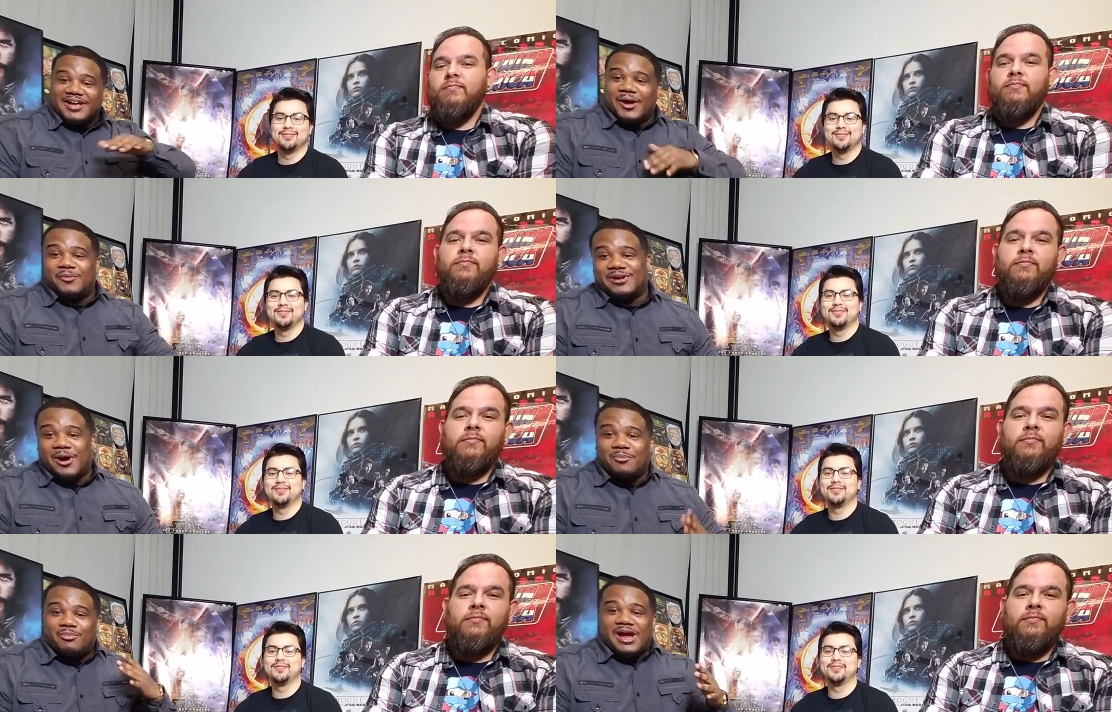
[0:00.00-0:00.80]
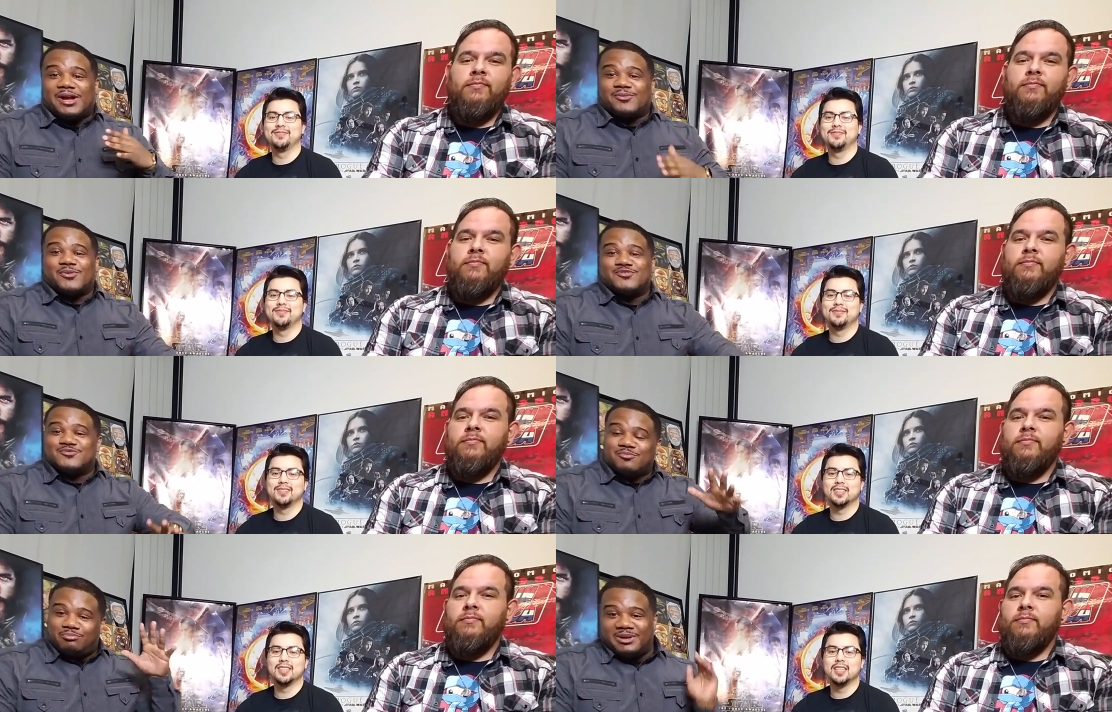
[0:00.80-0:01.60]
Speaker 1: And we are Break
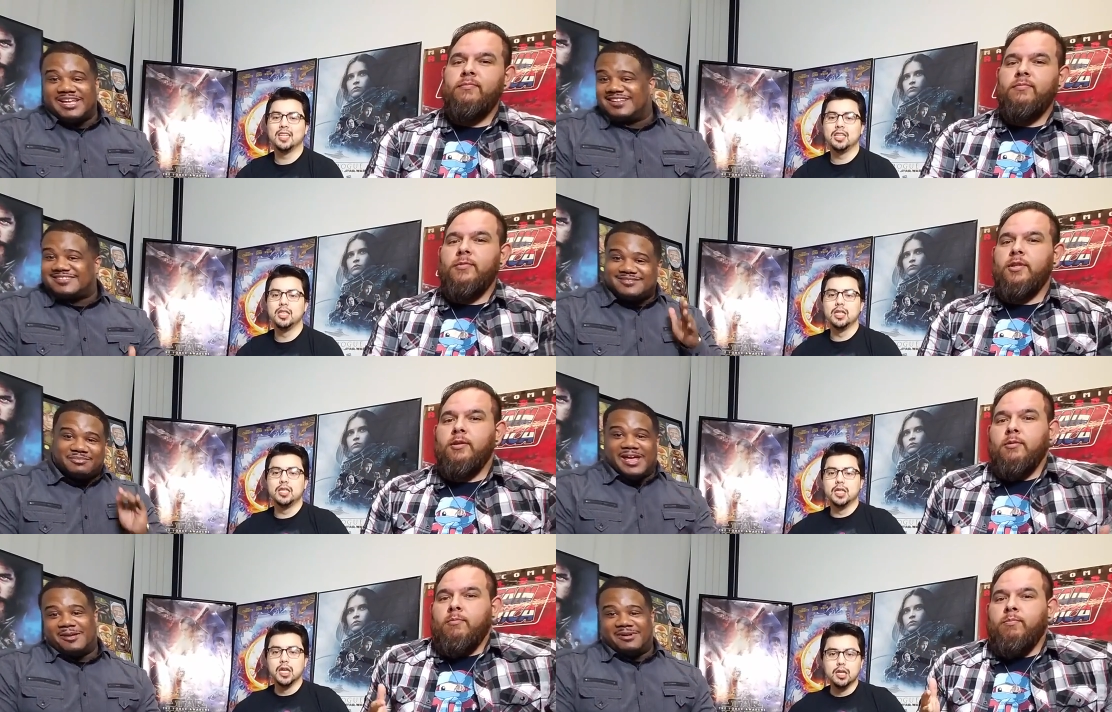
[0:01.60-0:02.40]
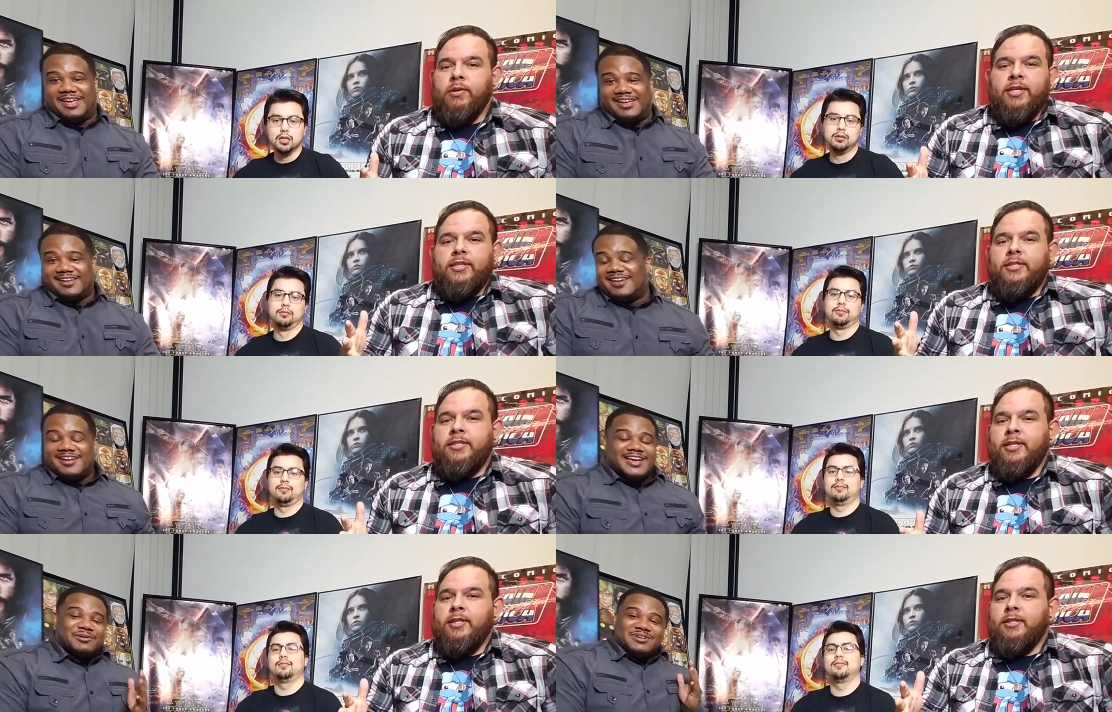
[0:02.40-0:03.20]
Room Blitz, baby.
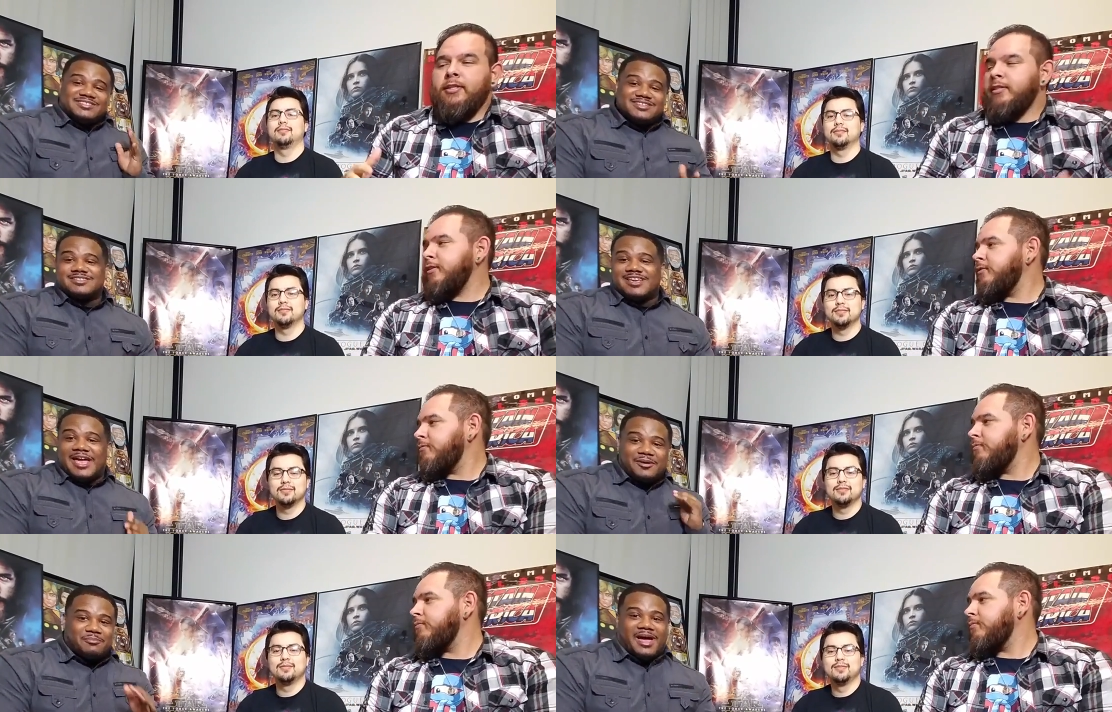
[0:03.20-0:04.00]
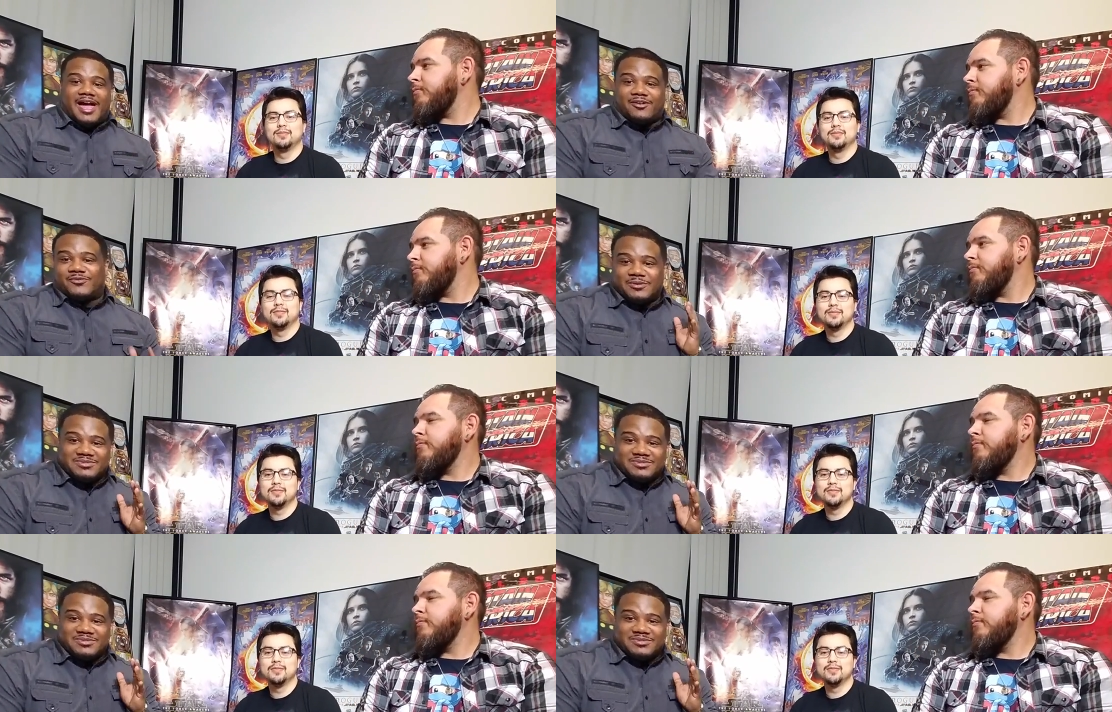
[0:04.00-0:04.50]
And we just came back from